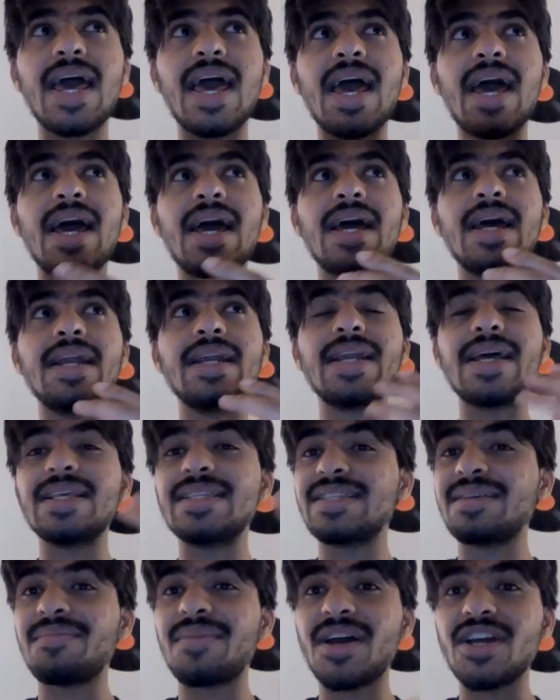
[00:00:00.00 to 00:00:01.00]
and
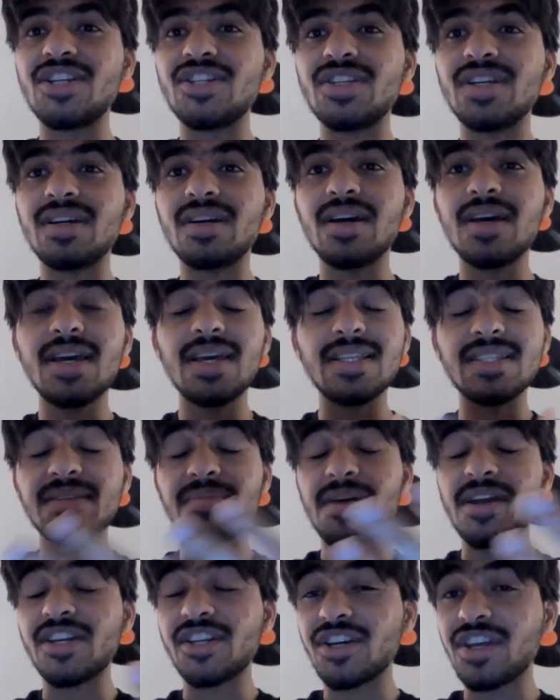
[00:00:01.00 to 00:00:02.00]
enzymatic
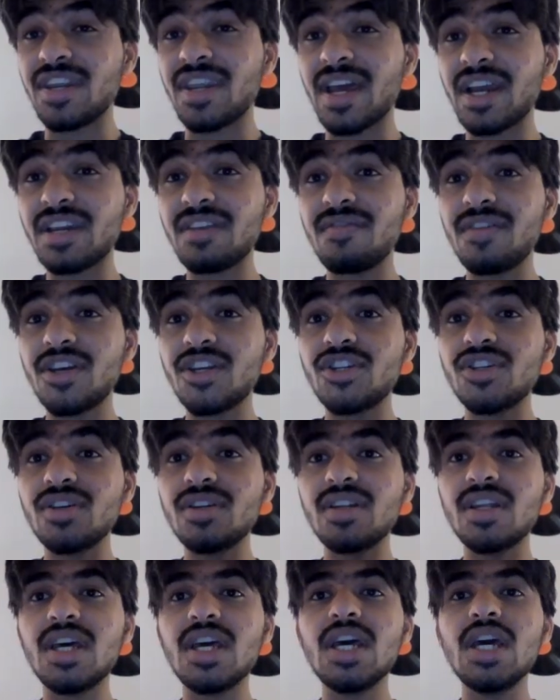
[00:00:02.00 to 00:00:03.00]
inactivation.